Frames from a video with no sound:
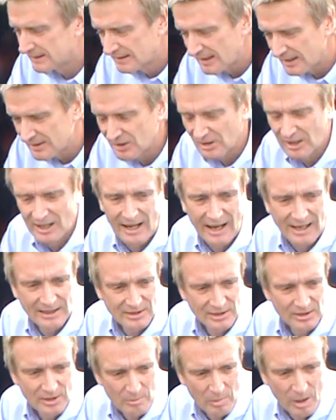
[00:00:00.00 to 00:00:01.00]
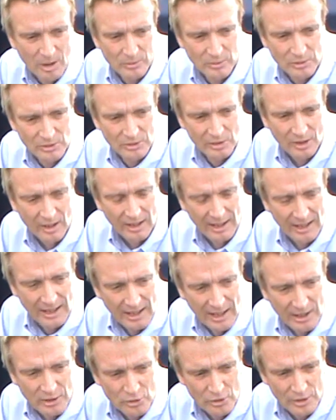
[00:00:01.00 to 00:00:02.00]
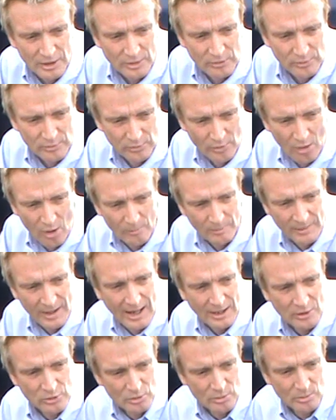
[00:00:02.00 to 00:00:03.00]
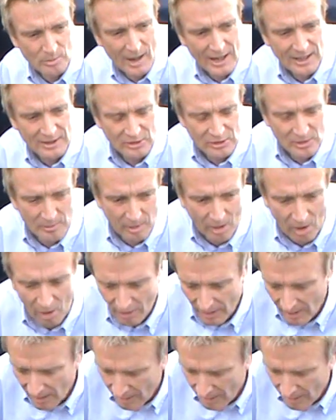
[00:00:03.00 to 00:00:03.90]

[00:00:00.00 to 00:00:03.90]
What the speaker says: disconnecting the boat's electrics from the actual main supply.